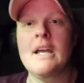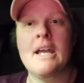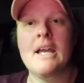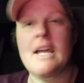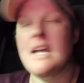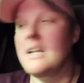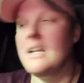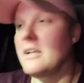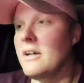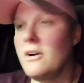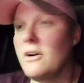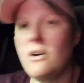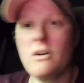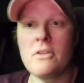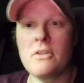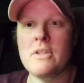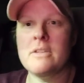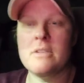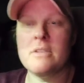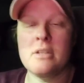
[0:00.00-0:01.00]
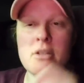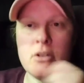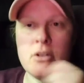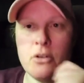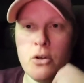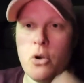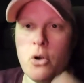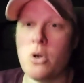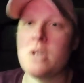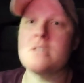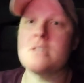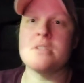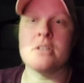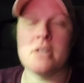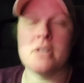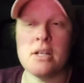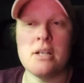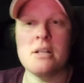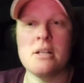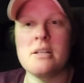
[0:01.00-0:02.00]
And oh, the, the, you know the hordes are.
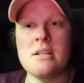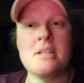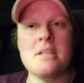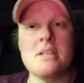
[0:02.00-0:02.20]
And,